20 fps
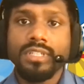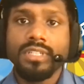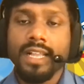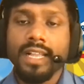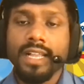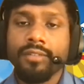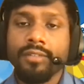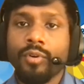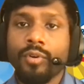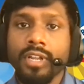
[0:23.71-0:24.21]

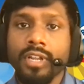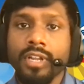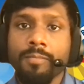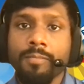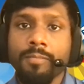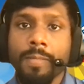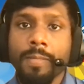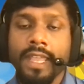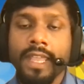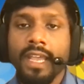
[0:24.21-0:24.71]
California,
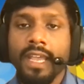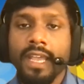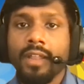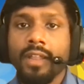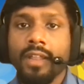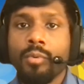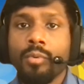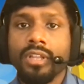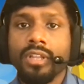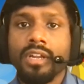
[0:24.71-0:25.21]
and I
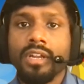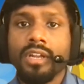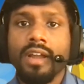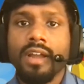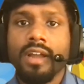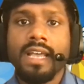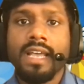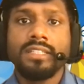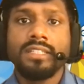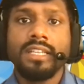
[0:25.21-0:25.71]
work there
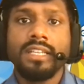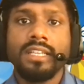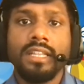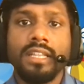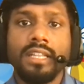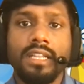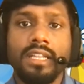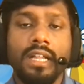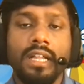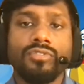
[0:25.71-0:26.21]
as the
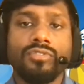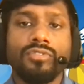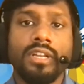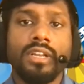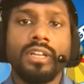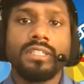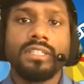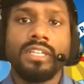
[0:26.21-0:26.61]
lead electronics